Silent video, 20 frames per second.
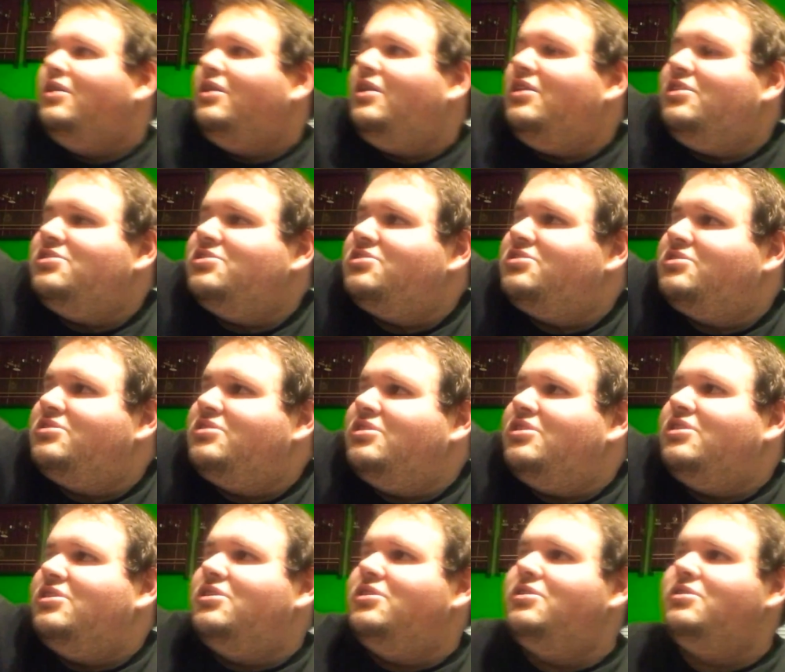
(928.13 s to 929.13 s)
he just,
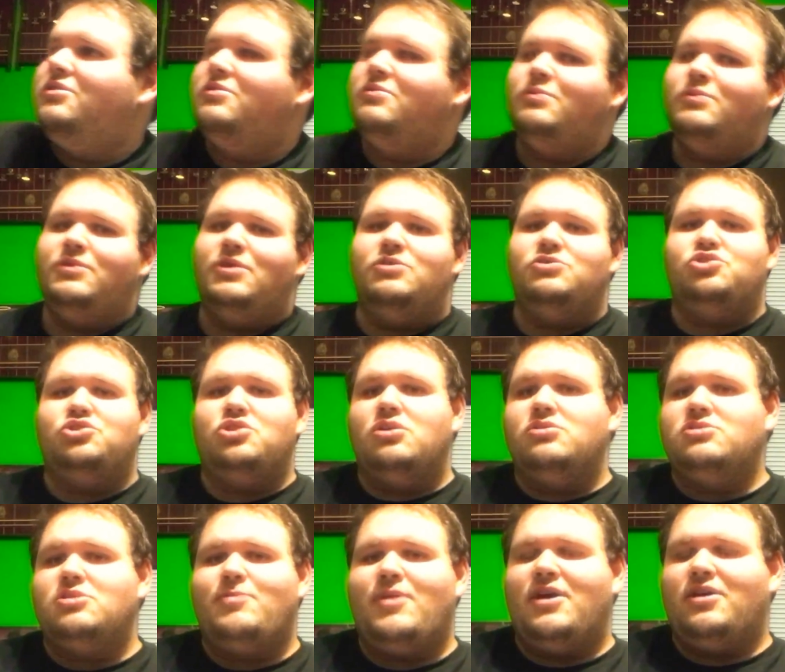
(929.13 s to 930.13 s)

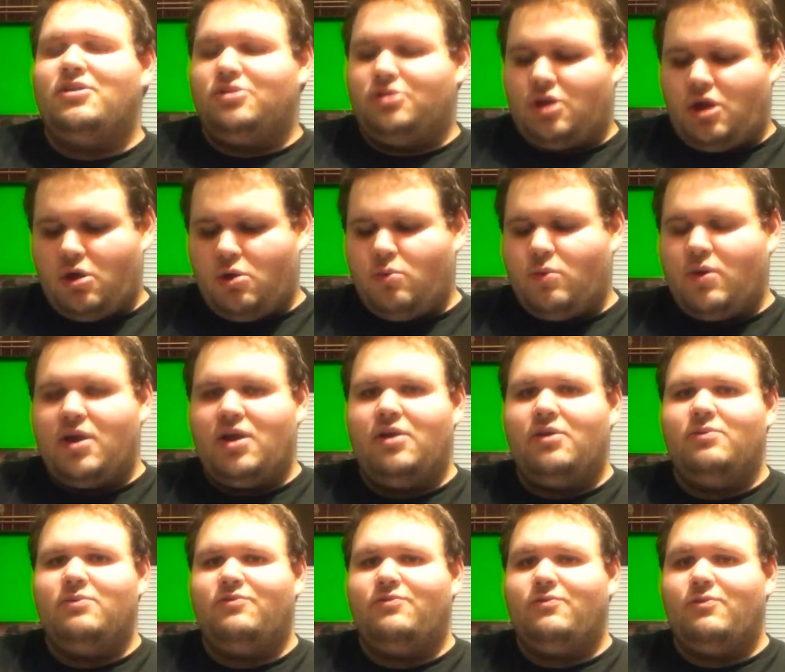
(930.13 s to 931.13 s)
shows up out of nowhere,